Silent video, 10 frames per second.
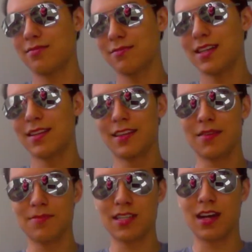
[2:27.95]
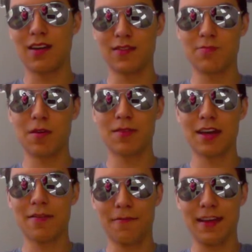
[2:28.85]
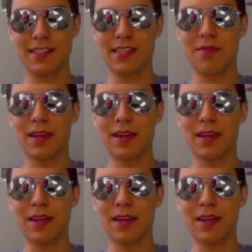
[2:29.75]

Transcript: killing themselves, but without facing the